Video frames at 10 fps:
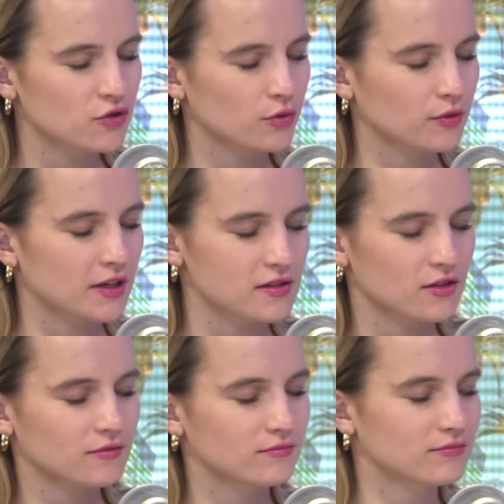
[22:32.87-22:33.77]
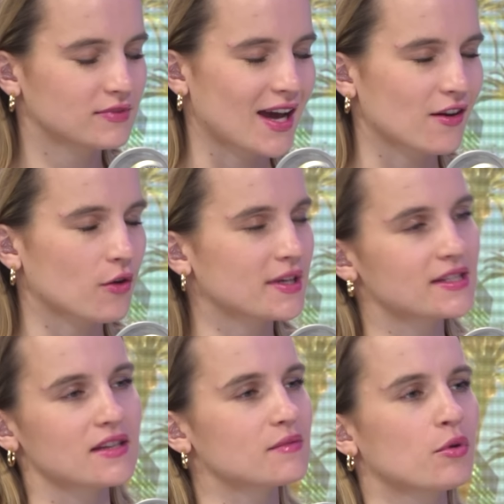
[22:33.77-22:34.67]
truly, as your dad always
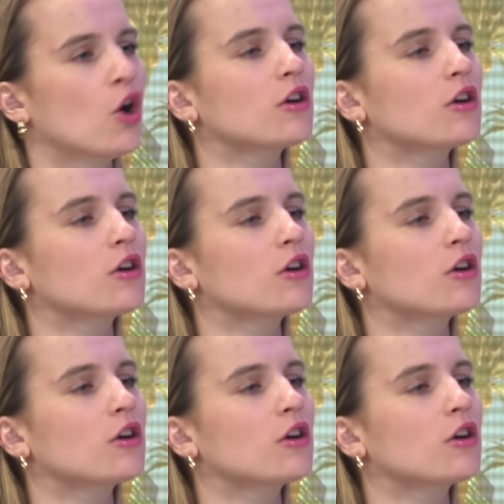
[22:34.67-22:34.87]
says, hook